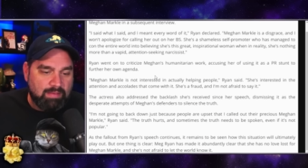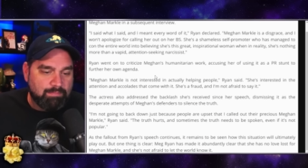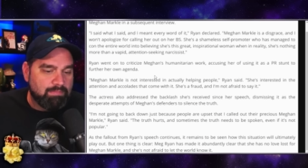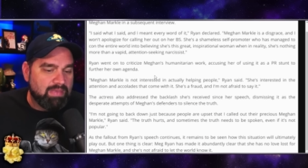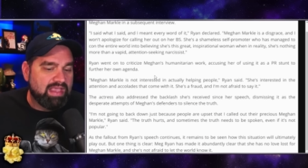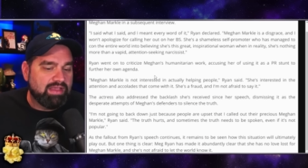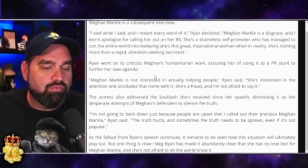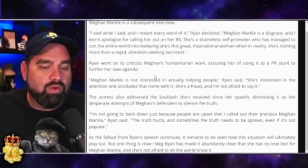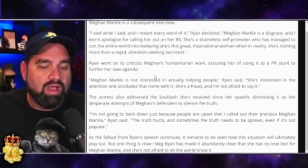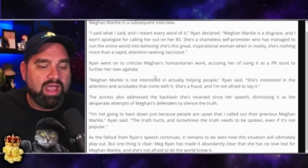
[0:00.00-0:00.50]

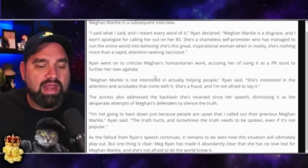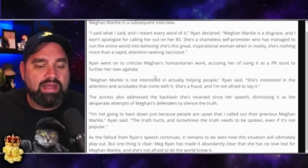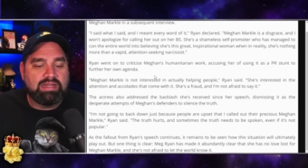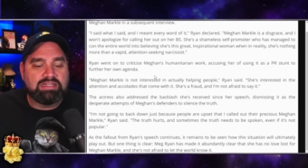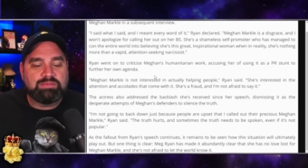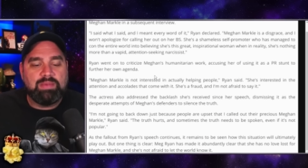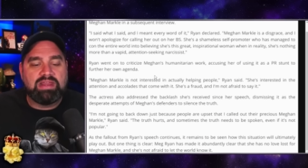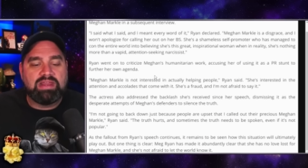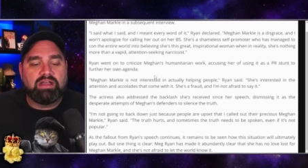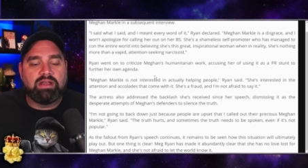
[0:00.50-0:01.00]
Meg Ryan
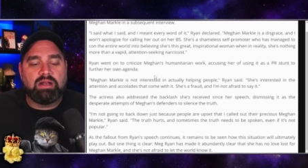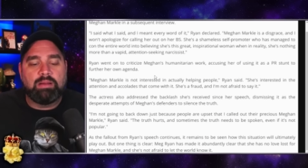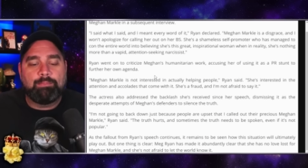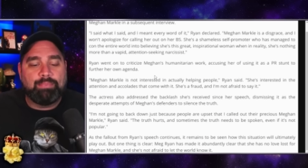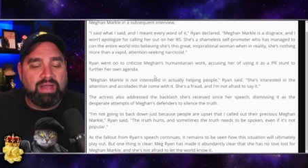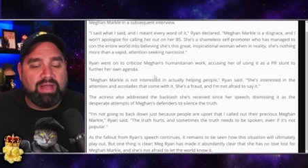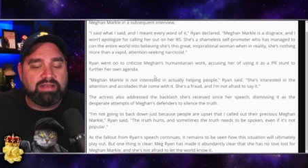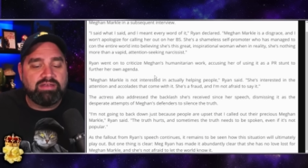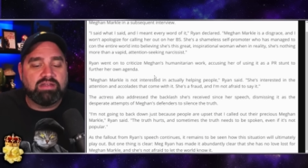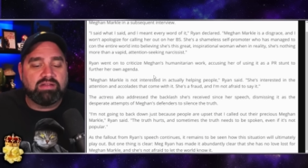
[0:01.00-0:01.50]
has made it
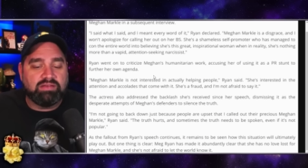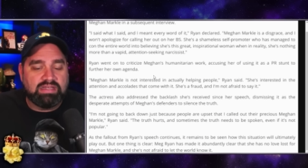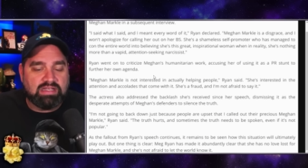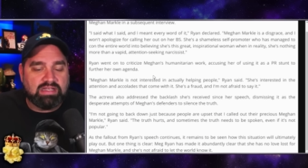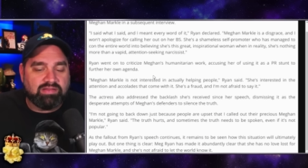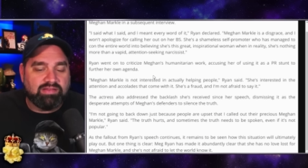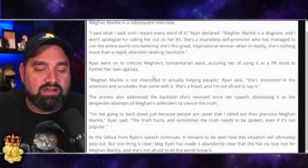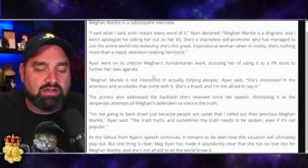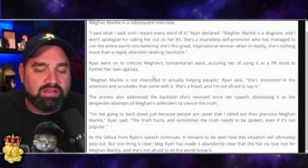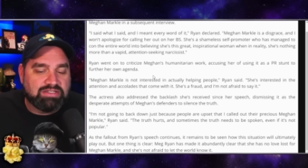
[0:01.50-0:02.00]
abundantly
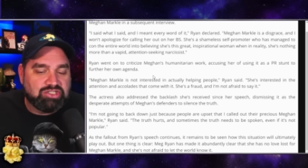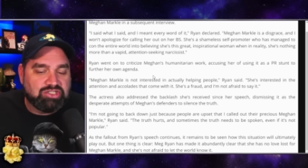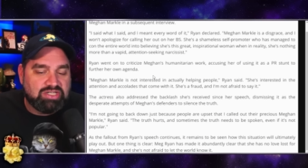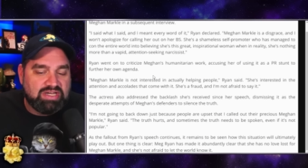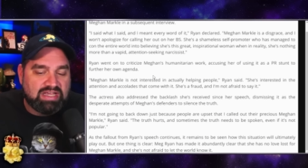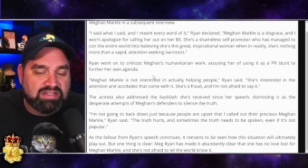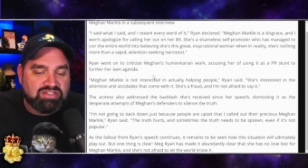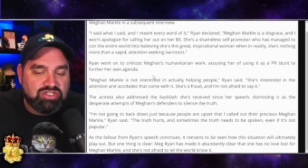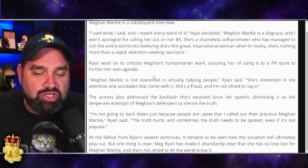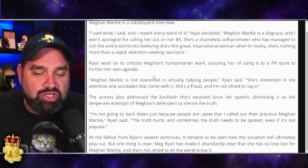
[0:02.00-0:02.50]
clear that
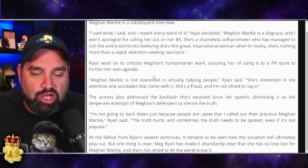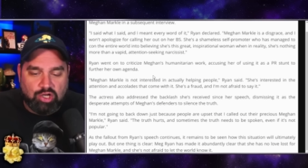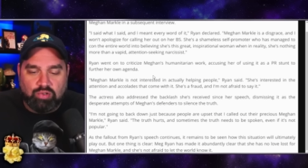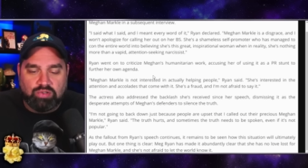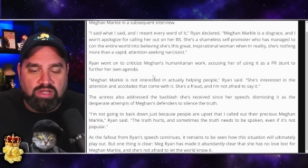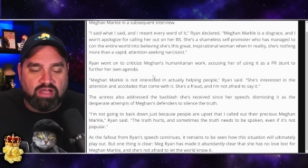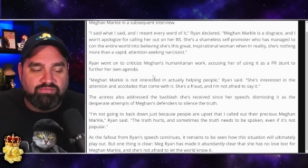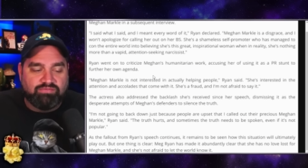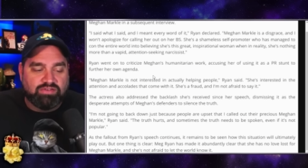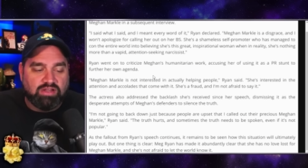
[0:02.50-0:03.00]
she has no
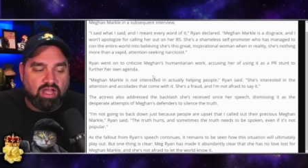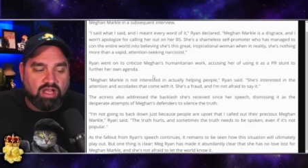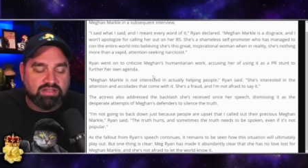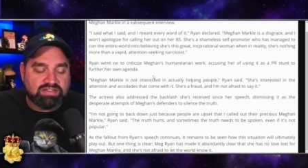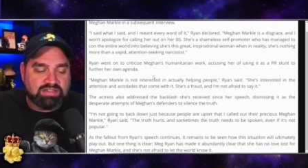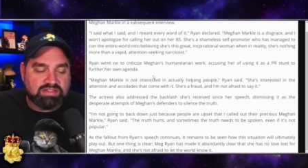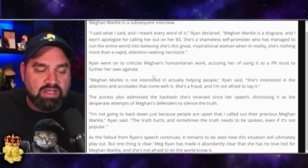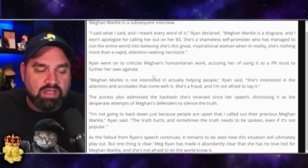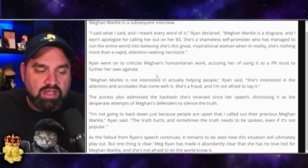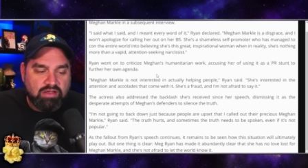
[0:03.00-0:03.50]
love
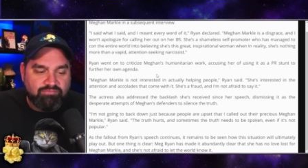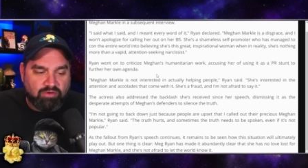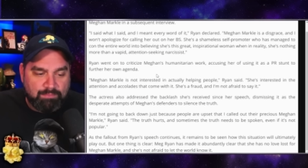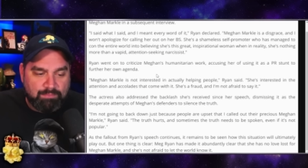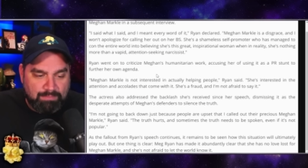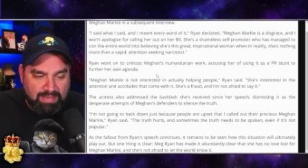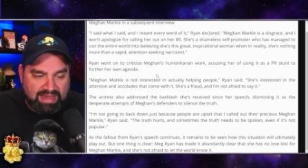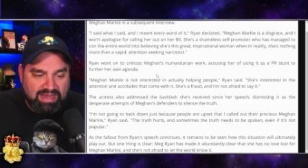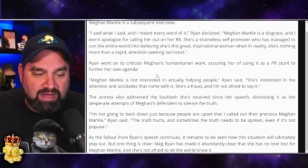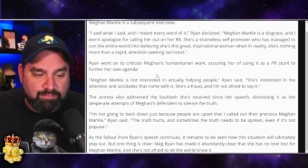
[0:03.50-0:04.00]
lost for
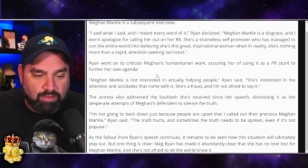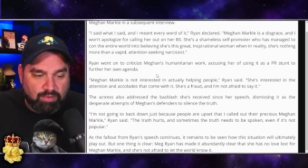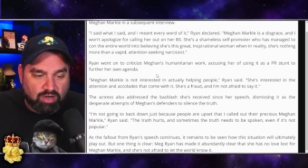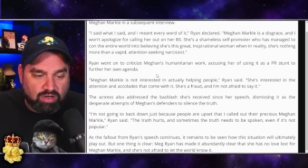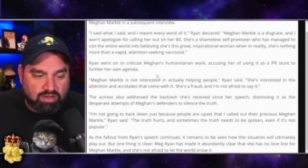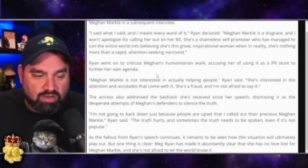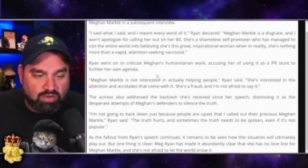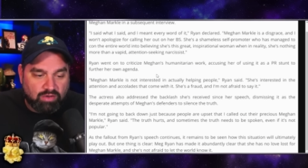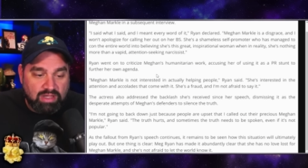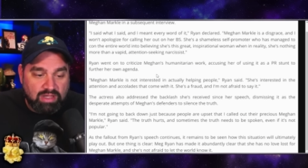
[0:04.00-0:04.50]
Meghan
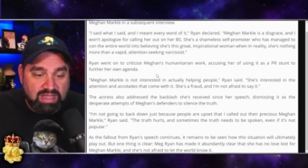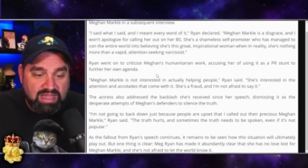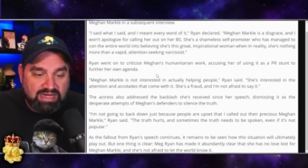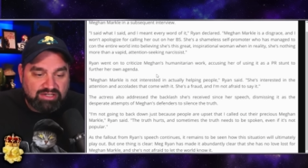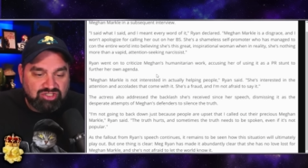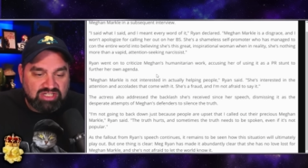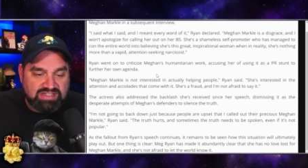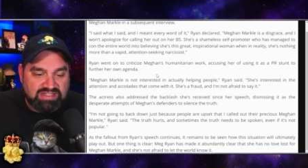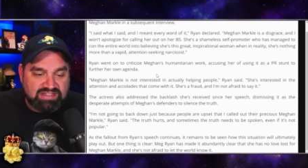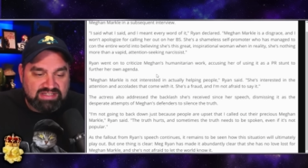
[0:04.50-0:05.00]
Markle,
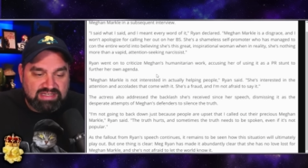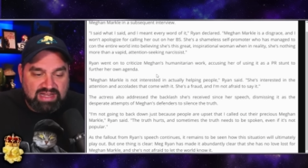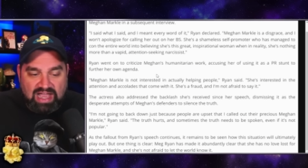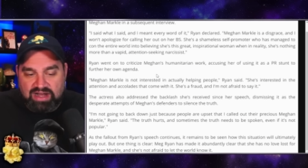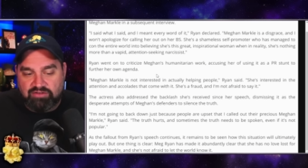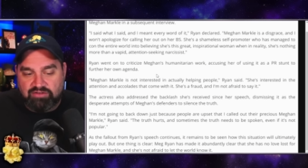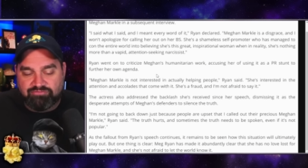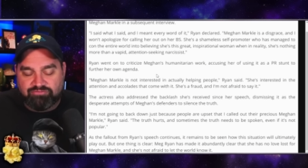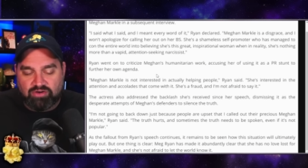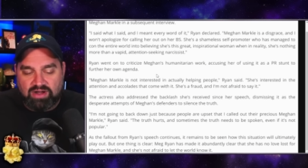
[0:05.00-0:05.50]
and she's
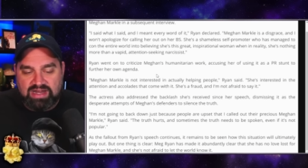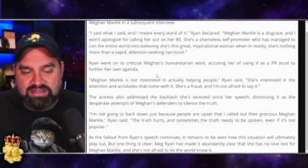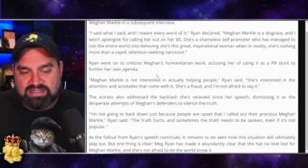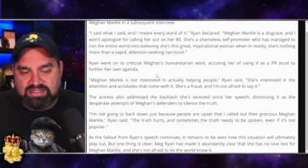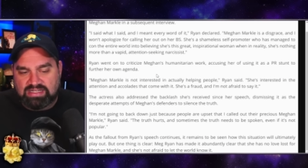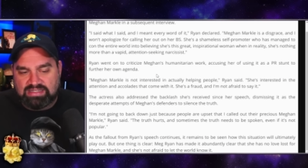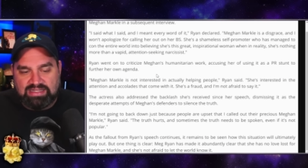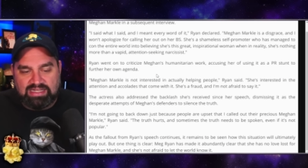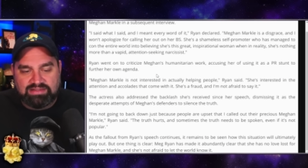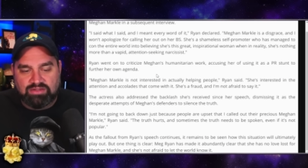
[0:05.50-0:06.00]
not afraid
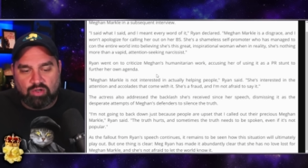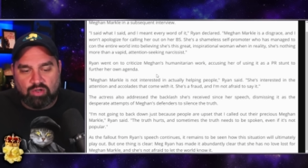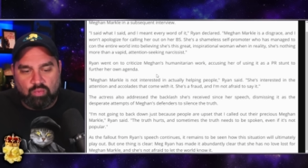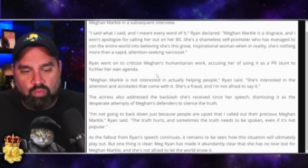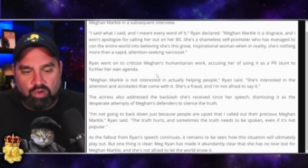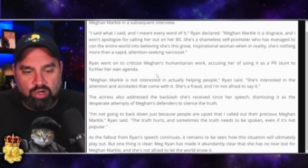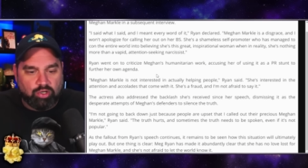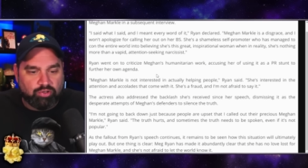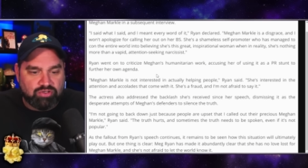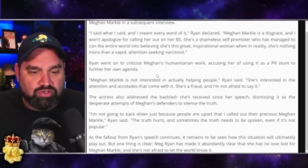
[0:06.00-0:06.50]
to let the
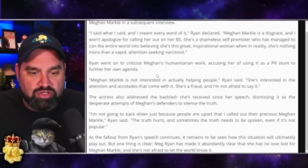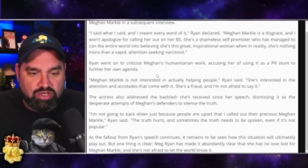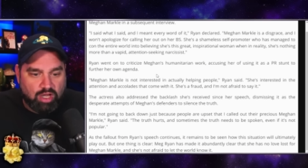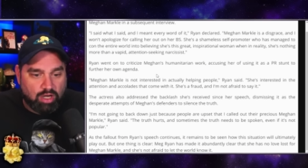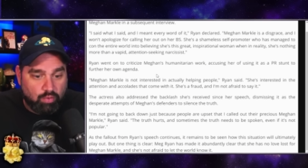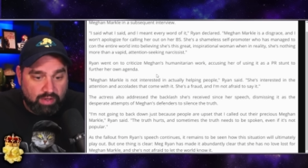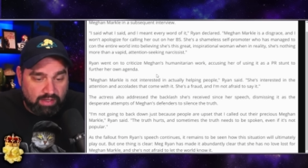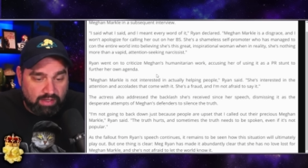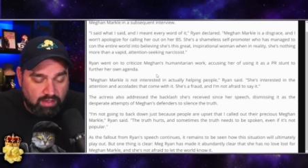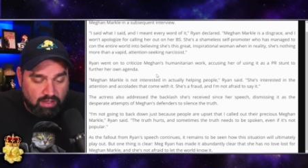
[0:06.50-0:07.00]
world
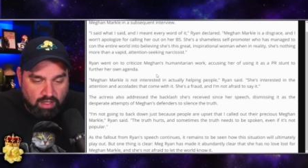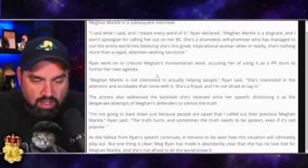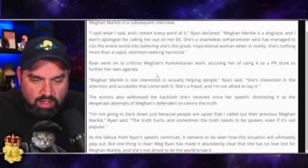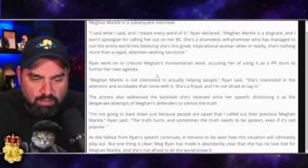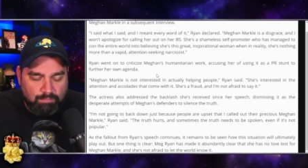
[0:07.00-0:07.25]
know it.